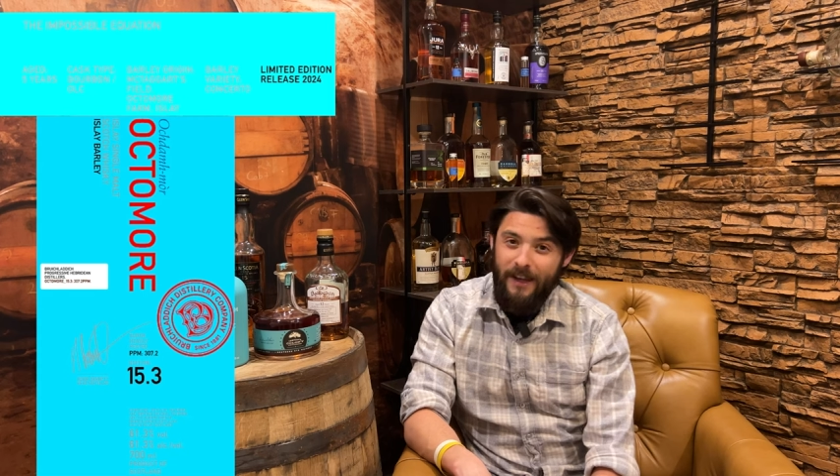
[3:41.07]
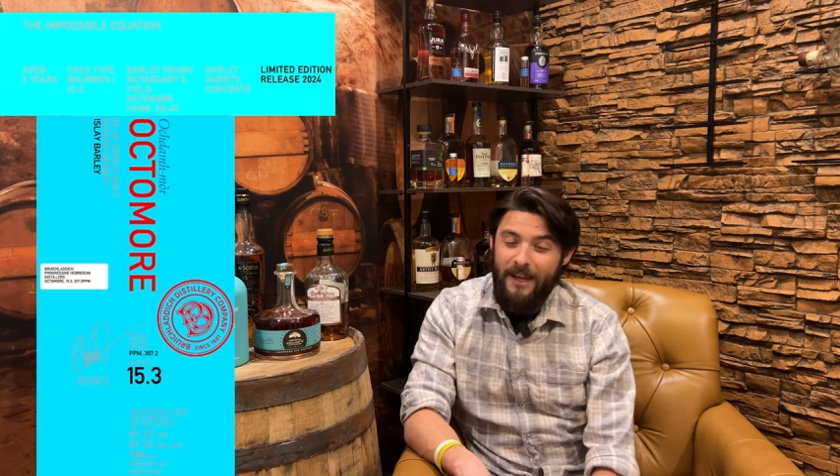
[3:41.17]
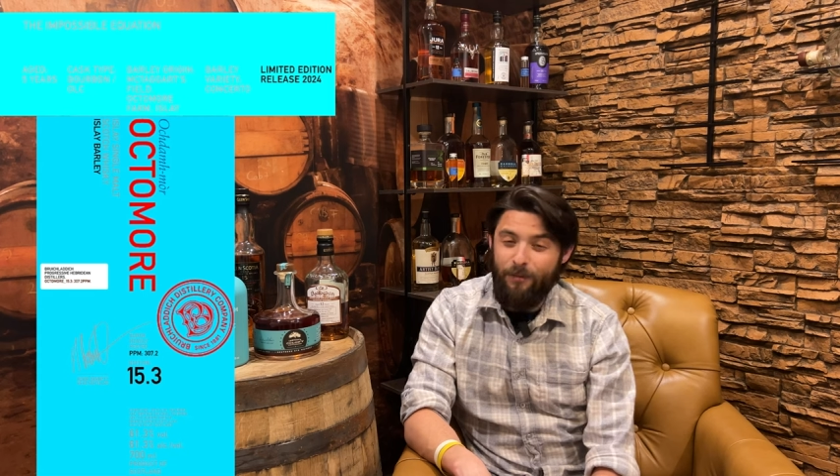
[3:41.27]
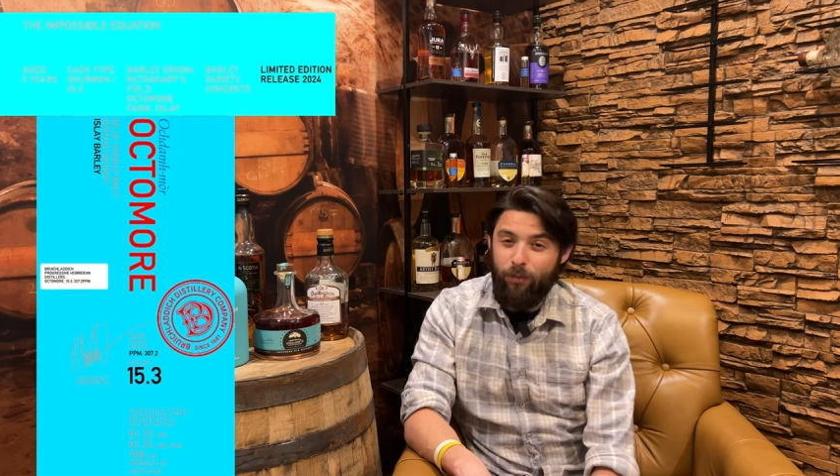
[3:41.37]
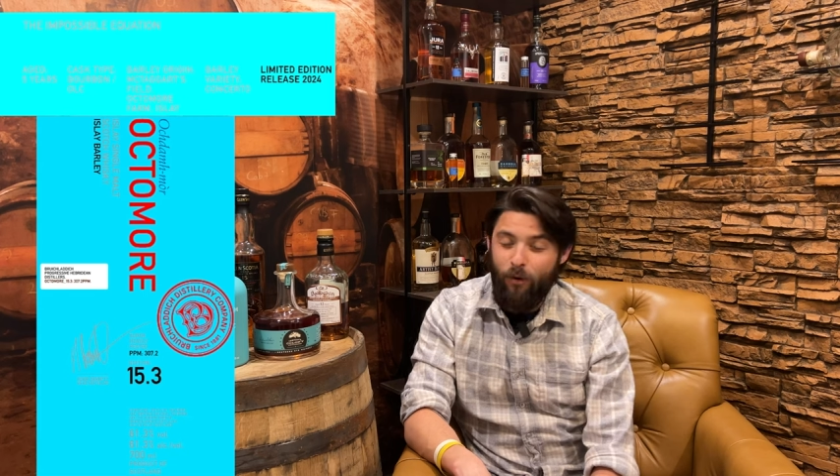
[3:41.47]

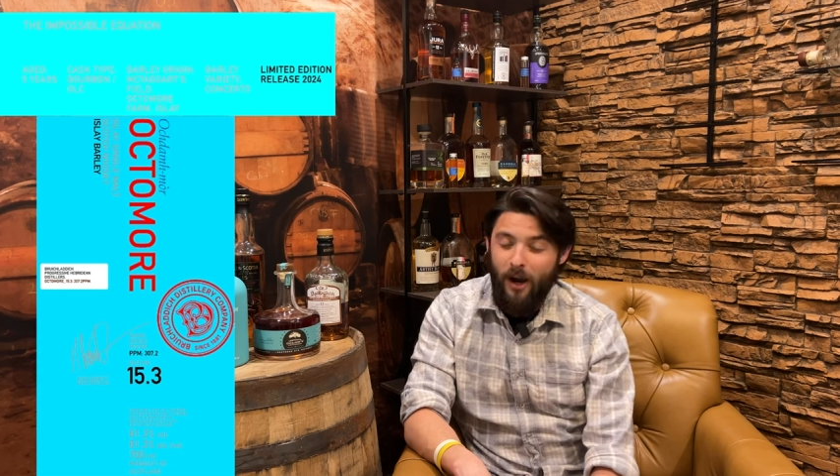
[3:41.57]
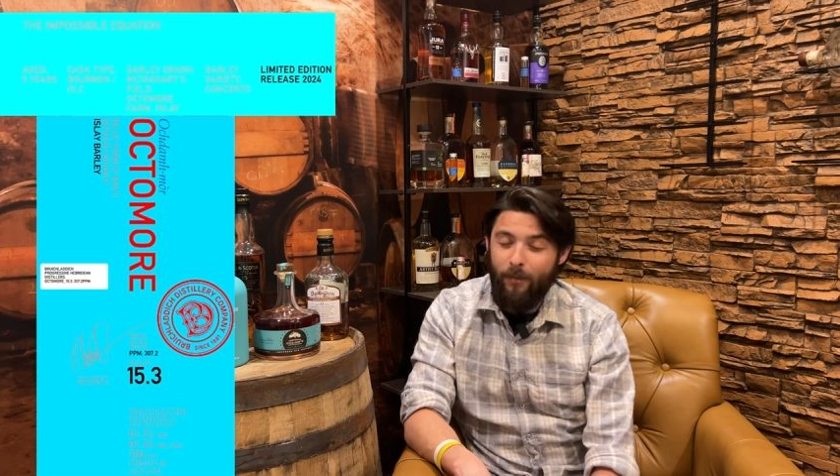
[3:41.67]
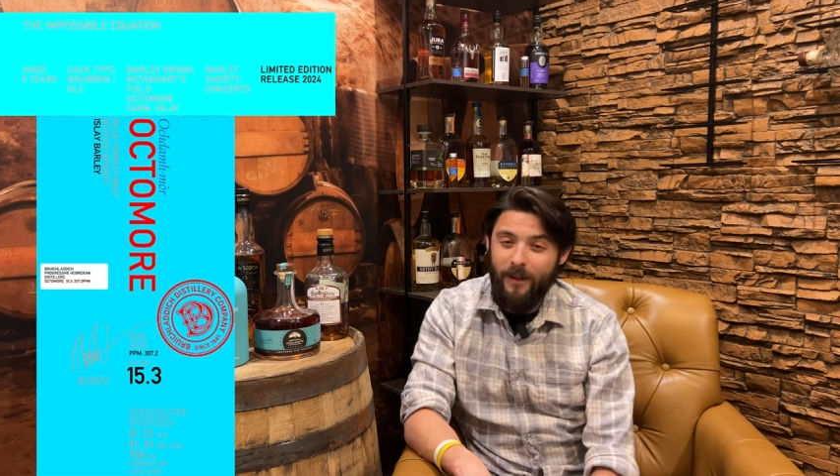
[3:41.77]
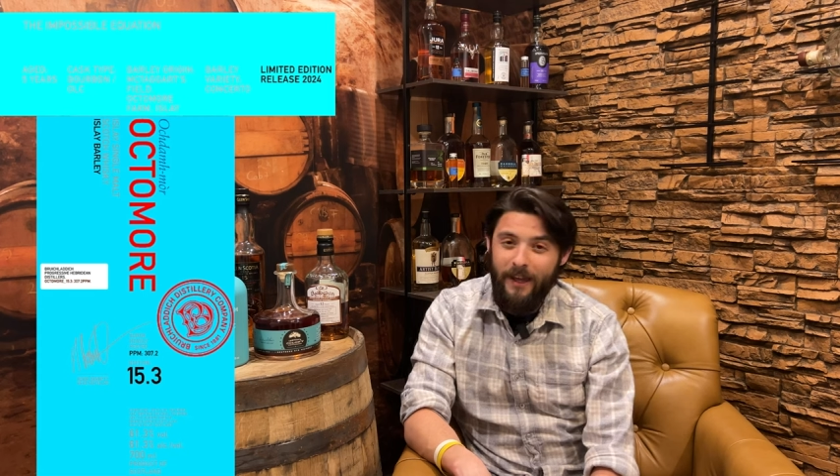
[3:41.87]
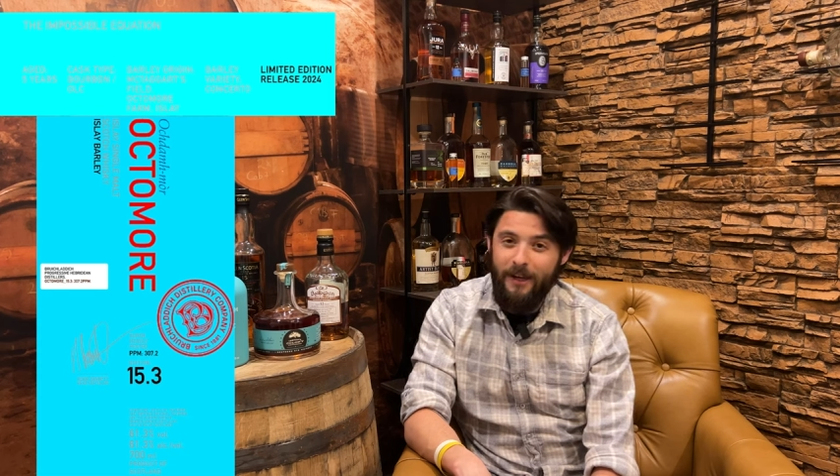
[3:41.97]
It's
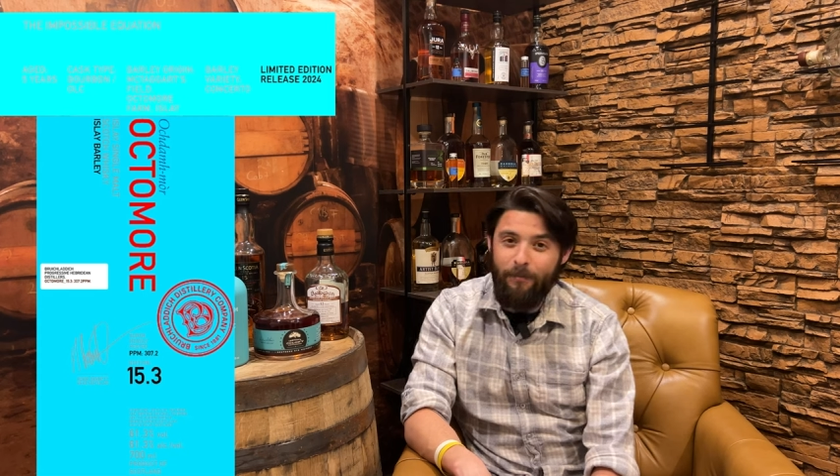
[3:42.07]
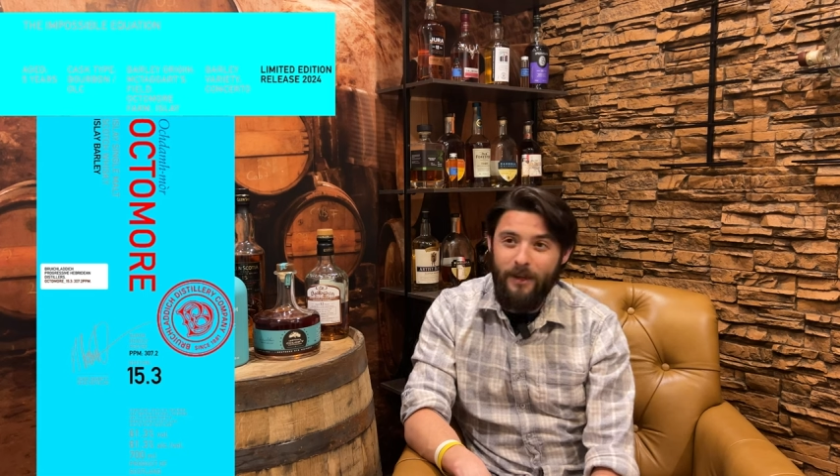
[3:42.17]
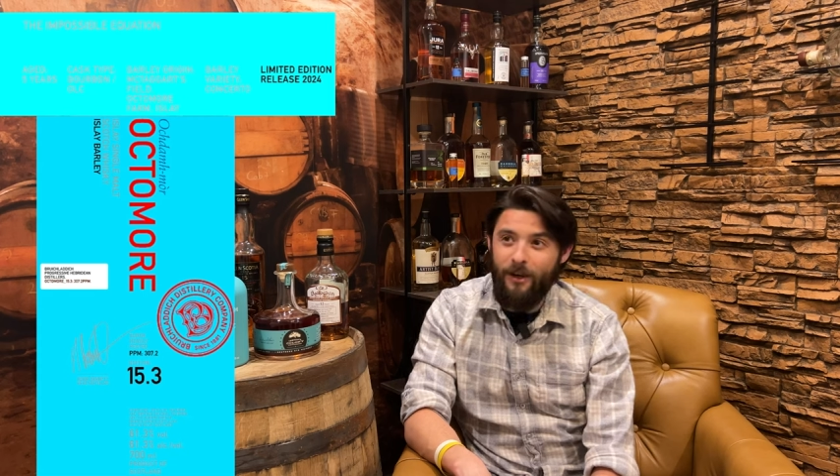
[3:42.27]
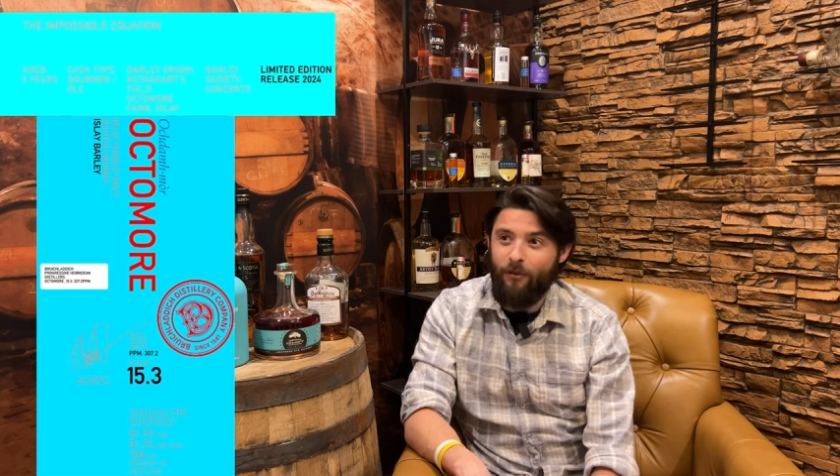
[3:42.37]
probably gonna be